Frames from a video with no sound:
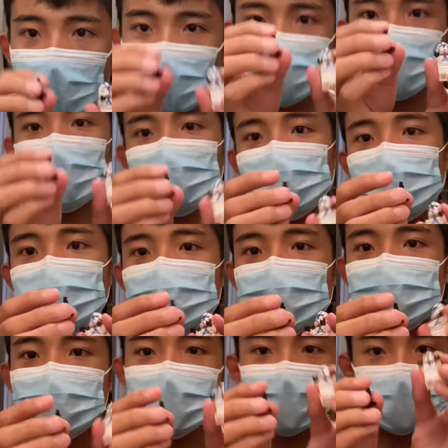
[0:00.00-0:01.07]
clone troopers,
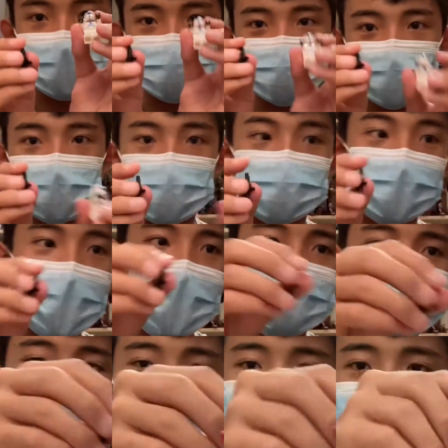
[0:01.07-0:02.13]
they come with a
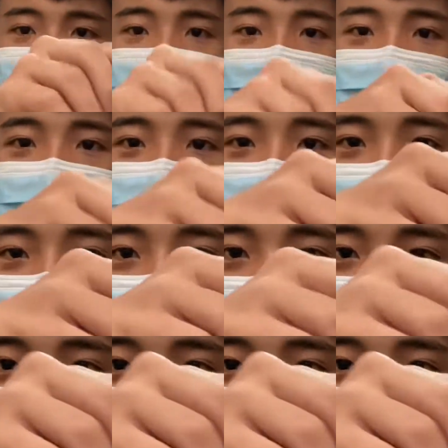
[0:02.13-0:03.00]
blaster, but what makes